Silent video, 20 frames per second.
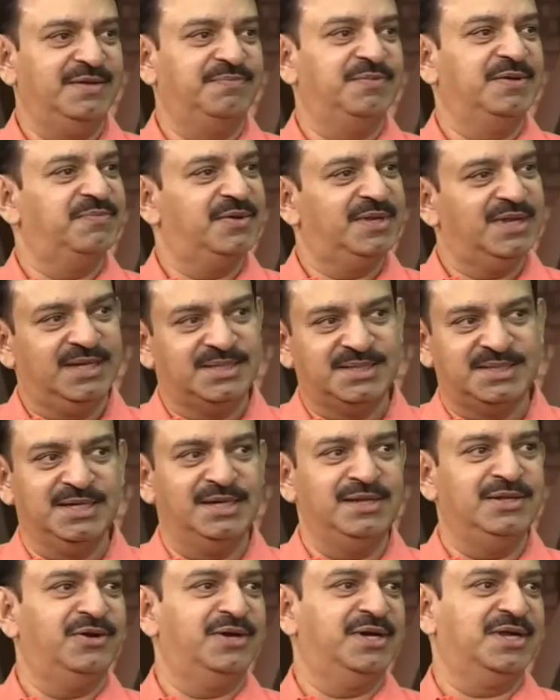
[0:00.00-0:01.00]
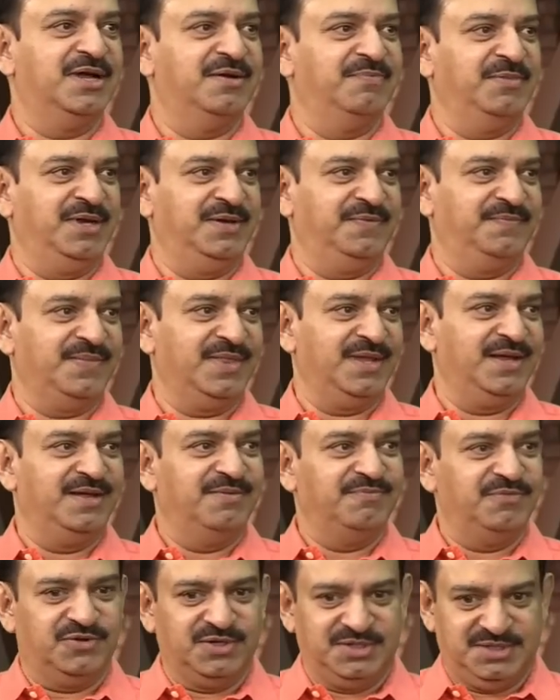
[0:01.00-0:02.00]
people are still not coming
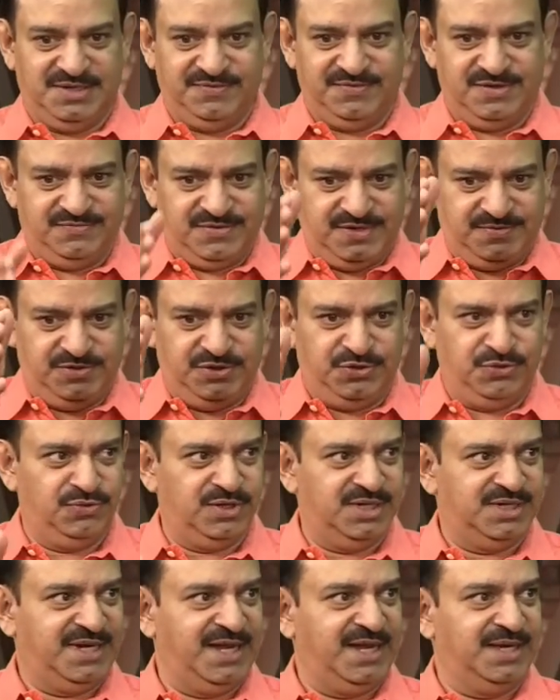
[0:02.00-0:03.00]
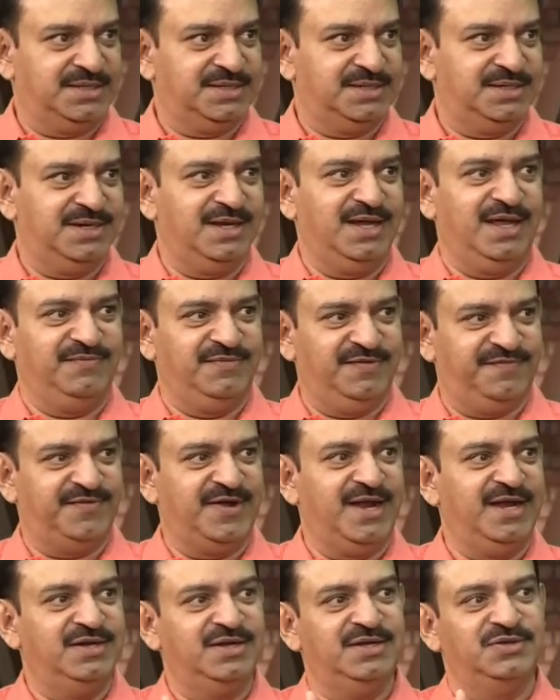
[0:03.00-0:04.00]
because even when we do a test and we
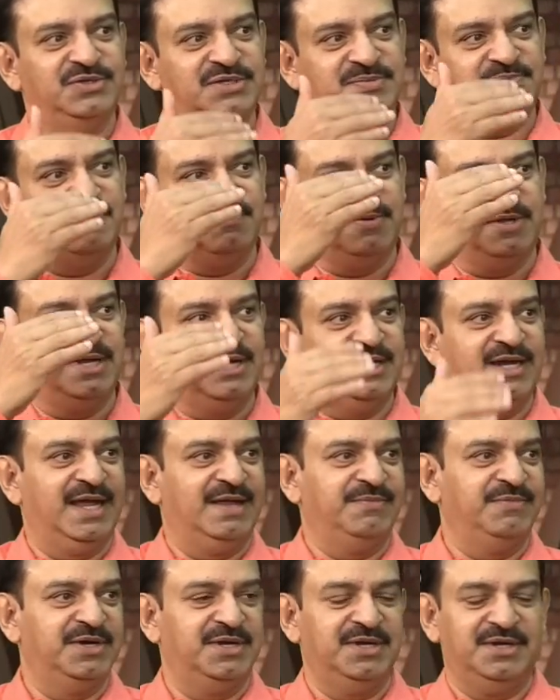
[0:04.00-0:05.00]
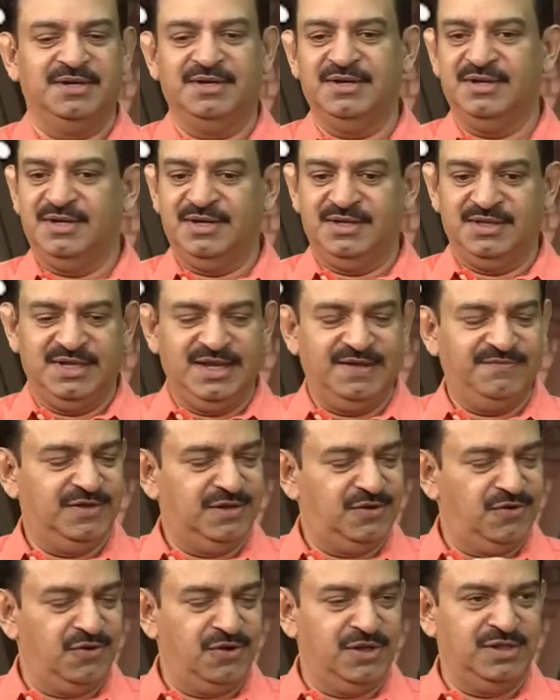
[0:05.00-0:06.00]
find that these people are diabetic, they will
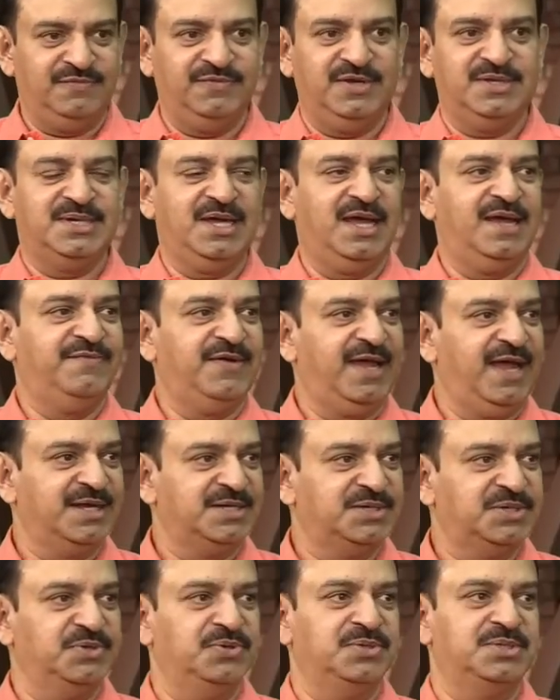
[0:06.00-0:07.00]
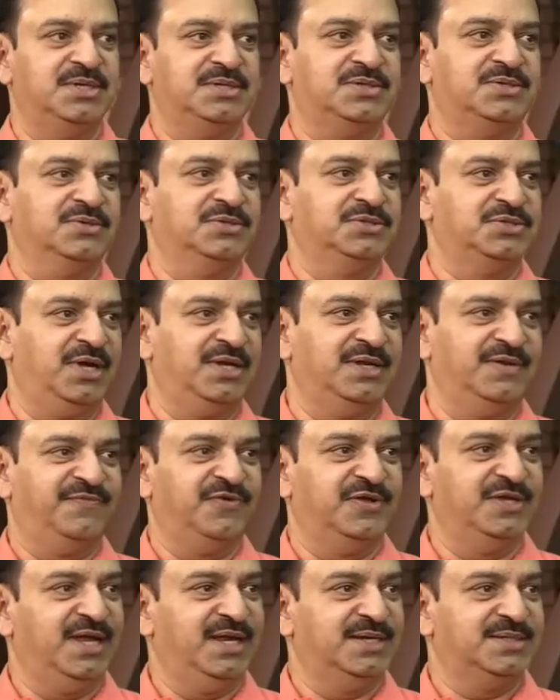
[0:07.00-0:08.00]
always have excuses to join
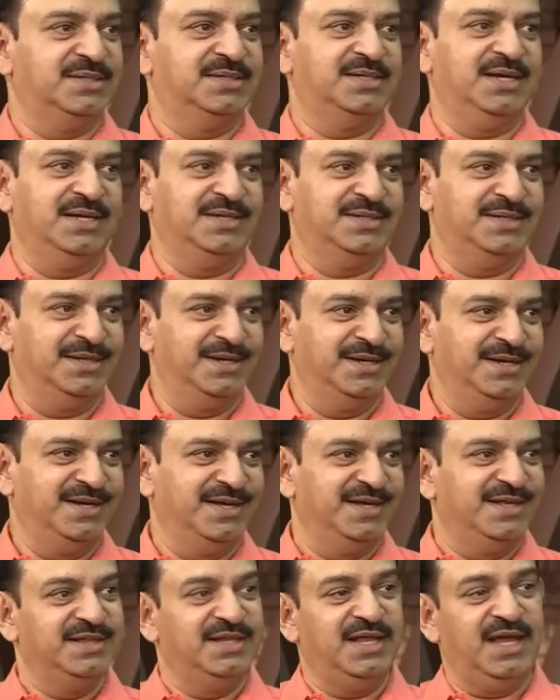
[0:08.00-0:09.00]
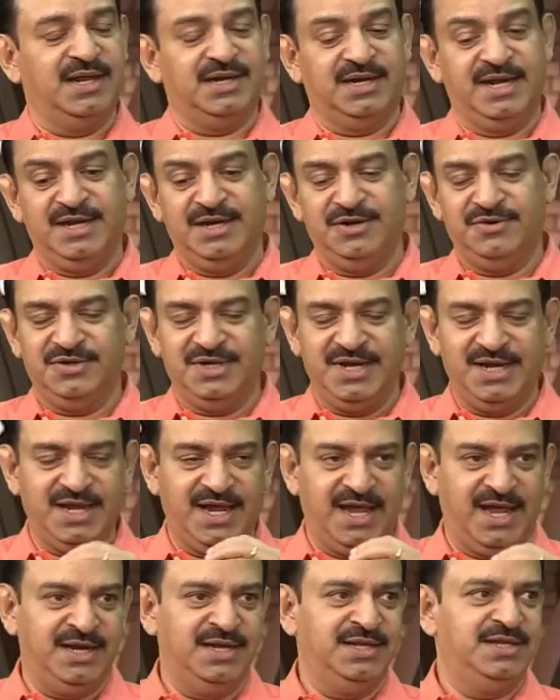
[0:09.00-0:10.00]
for the exercise. They are ready to take
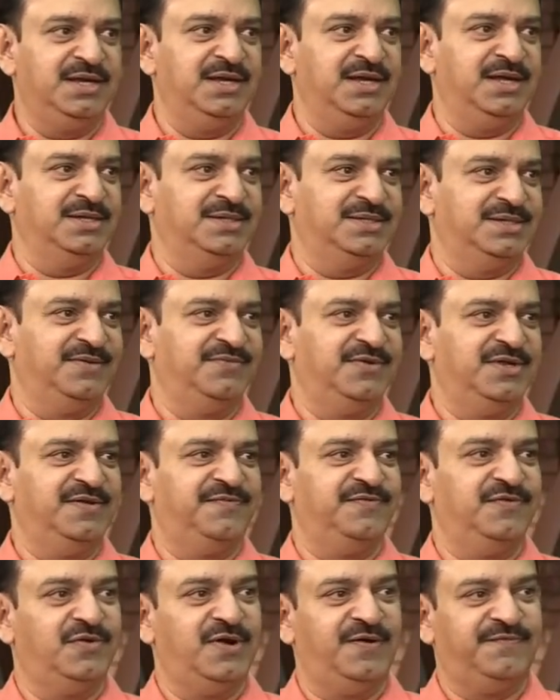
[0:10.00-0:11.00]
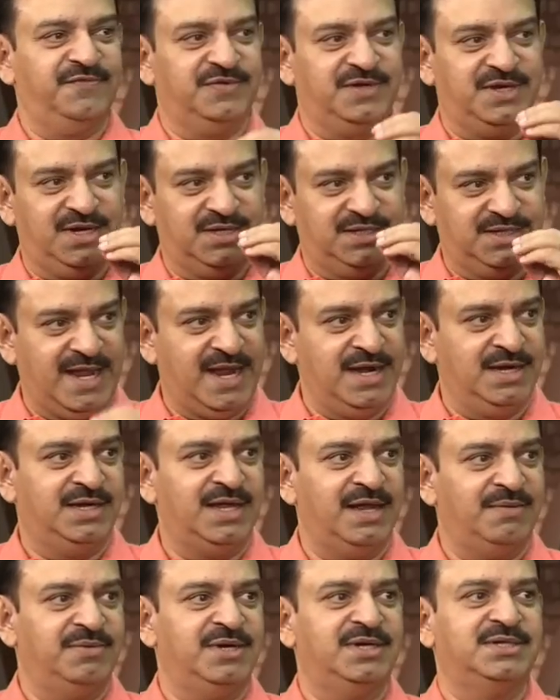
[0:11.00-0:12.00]
anything else. Even if you have to take 10
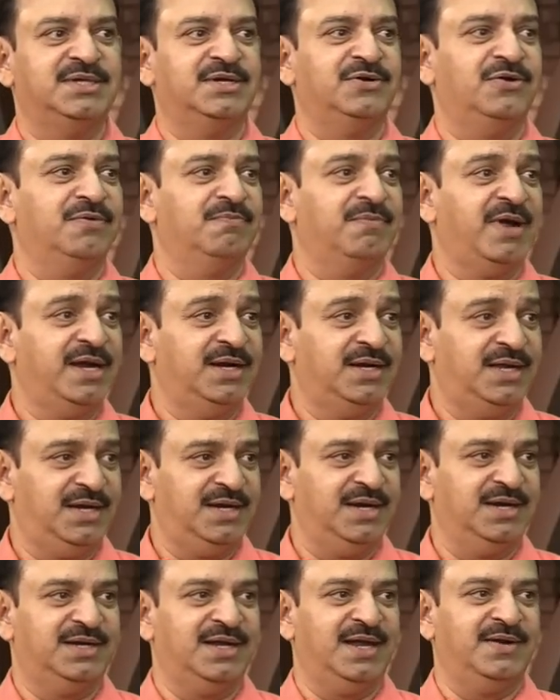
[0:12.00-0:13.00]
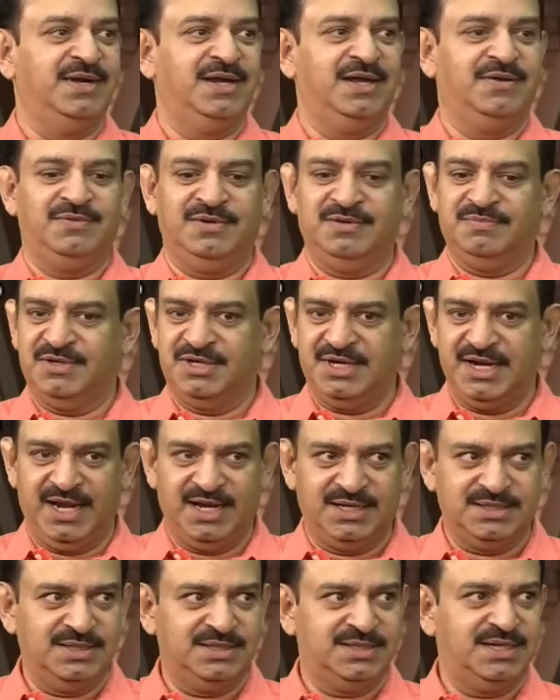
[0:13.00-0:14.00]
tablets, they don't mind taking 10 tablets. But
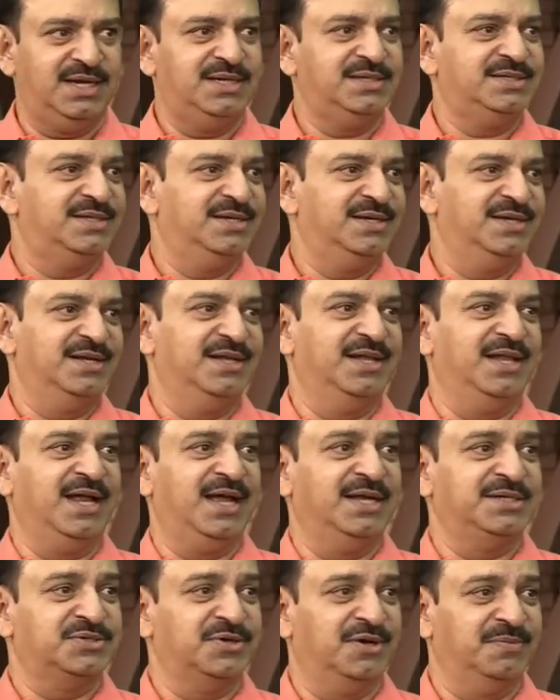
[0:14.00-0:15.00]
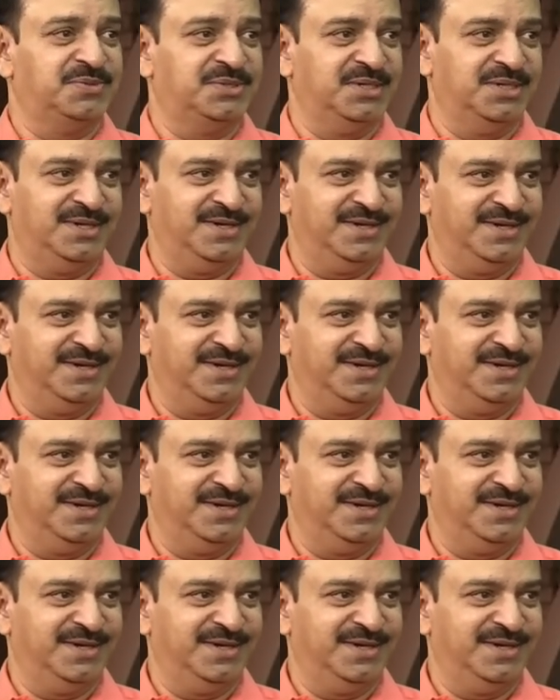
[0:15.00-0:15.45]
exercise, last option